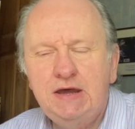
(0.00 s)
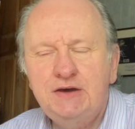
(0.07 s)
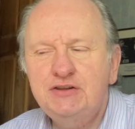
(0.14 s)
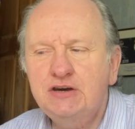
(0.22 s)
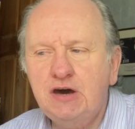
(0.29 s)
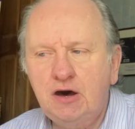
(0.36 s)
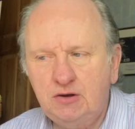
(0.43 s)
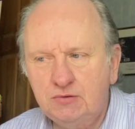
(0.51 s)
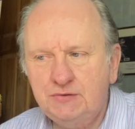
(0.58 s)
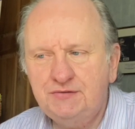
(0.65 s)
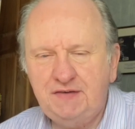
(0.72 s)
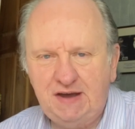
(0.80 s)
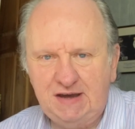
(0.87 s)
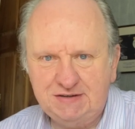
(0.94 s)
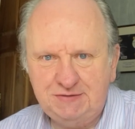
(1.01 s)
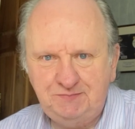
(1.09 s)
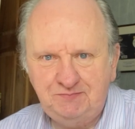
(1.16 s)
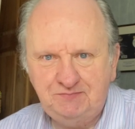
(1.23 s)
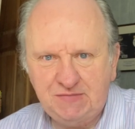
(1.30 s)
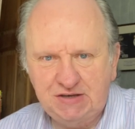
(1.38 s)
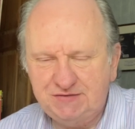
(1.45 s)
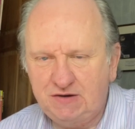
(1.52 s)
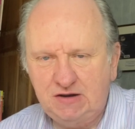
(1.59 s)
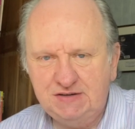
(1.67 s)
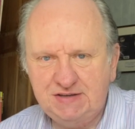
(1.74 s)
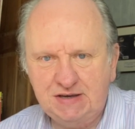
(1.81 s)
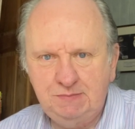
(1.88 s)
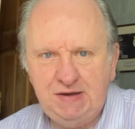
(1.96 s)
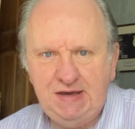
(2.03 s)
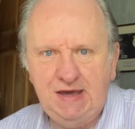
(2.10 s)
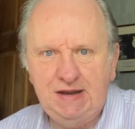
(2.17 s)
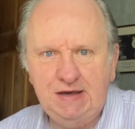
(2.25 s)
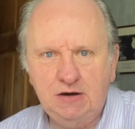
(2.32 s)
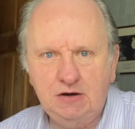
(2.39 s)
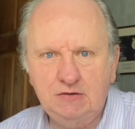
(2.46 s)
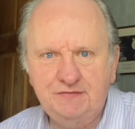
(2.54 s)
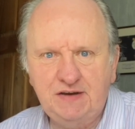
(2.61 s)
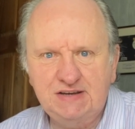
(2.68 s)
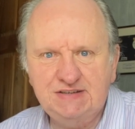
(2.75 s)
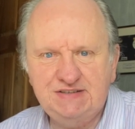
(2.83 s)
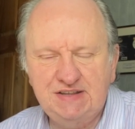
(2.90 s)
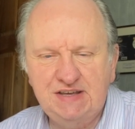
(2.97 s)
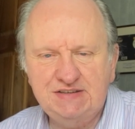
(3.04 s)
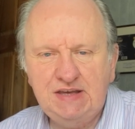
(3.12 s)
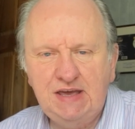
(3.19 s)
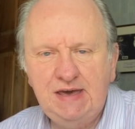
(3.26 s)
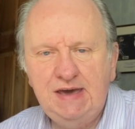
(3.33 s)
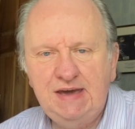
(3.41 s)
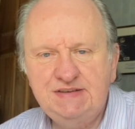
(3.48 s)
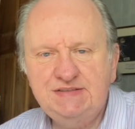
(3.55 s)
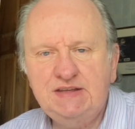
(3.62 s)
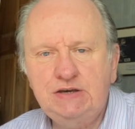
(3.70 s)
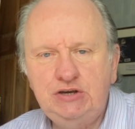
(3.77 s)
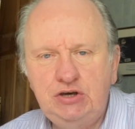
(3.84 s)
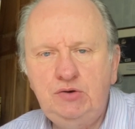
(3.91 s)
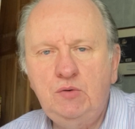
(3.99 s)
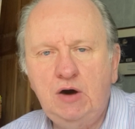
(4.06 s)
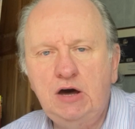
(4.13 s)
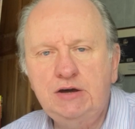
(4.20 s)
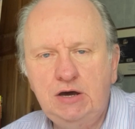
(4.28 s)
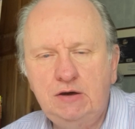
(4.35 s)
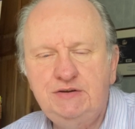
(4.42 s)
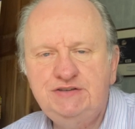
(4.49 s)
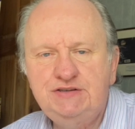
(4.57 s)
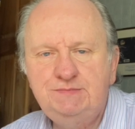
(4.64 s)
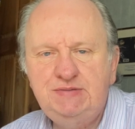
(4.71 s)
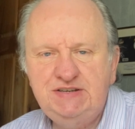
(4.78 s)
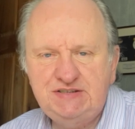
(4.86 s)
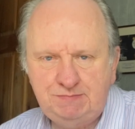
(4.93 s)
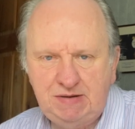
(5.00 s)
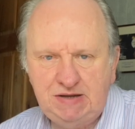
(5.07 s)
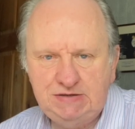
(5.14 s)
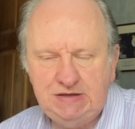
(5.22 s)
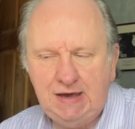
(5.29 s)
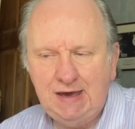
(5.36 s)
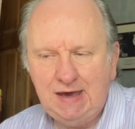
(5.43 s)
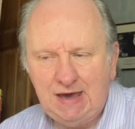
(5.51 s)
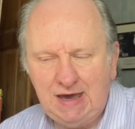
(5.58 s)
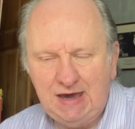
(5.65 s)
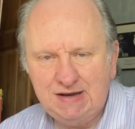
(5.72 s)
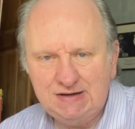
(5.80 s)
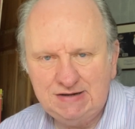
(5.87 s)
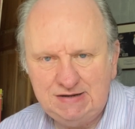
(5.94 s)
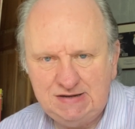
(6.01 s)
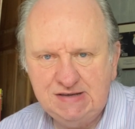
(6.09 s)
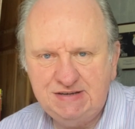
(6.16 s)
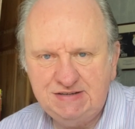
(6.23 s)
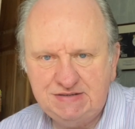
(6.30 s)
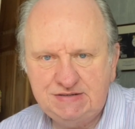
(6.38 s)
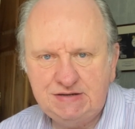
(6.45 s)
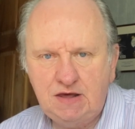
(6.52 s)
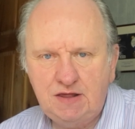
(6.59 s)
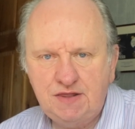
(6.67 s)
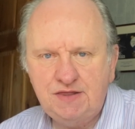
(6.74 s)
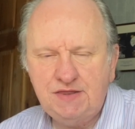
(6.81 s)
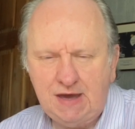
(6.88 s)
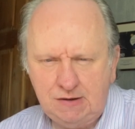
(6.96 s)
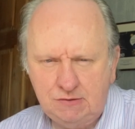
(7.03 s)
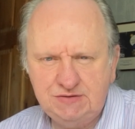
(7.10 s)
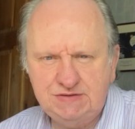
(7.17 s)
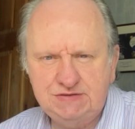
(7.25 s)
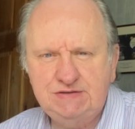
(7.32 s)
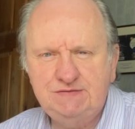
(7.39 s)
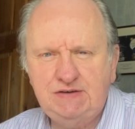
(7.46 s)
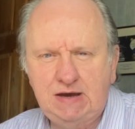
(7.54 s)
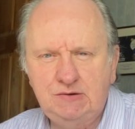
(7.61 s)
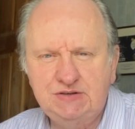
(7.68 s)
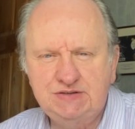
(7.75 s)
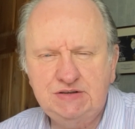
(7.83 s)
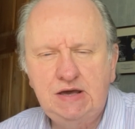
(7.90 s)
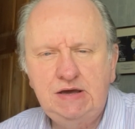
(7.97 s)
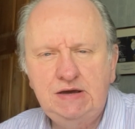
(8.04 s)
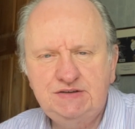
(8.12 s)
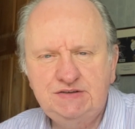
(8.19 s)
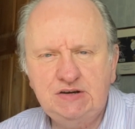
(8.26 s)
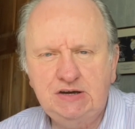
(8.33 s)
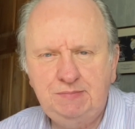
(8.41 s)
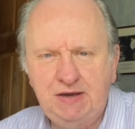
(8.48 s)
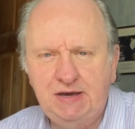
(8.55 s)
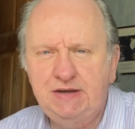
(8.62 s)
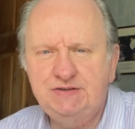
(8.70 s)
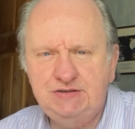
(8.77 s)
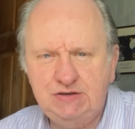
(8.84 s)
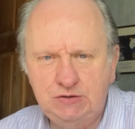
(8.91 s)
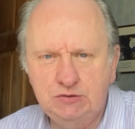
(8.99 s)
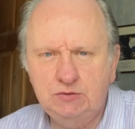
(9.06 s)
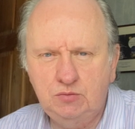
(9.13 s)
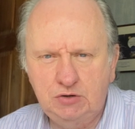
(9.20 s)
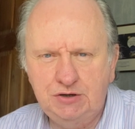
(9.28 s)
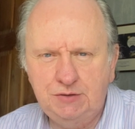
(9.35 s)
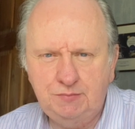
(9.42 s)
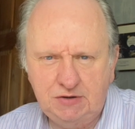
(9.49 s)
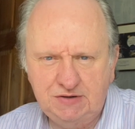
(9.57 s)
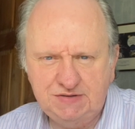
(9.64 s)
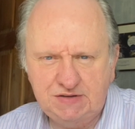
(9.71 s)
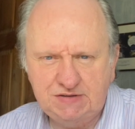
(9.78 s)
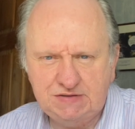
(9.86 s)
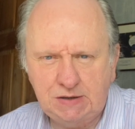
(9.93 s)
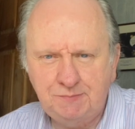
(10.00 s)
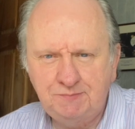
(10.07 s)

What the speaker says: The cold fact, as far as there can be any cold facts in this, is that you are going to be spending at least thousands of hours typing into your word processor.